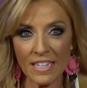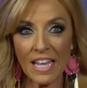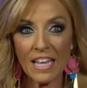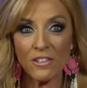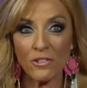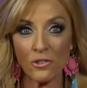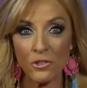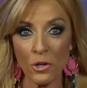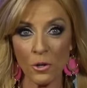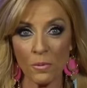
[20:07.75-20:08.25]

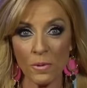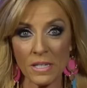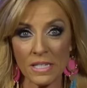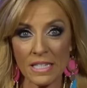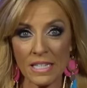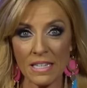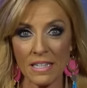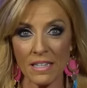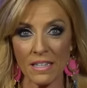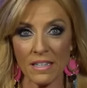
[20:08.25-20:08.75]
so is
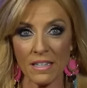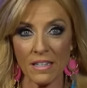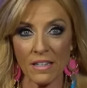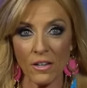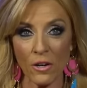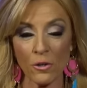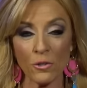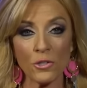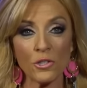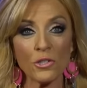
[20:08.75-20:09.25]
he,
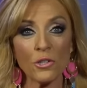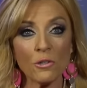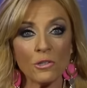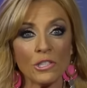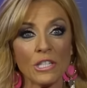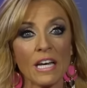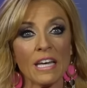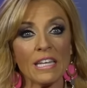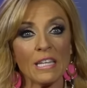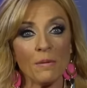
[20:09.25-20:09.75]
or so
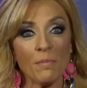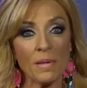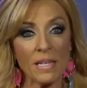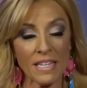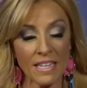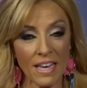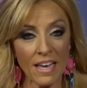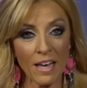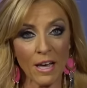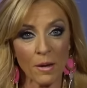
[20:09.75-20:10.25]
shall he
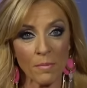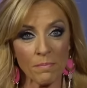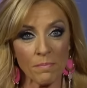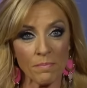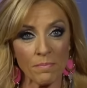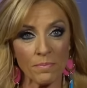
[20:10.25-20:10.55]
become.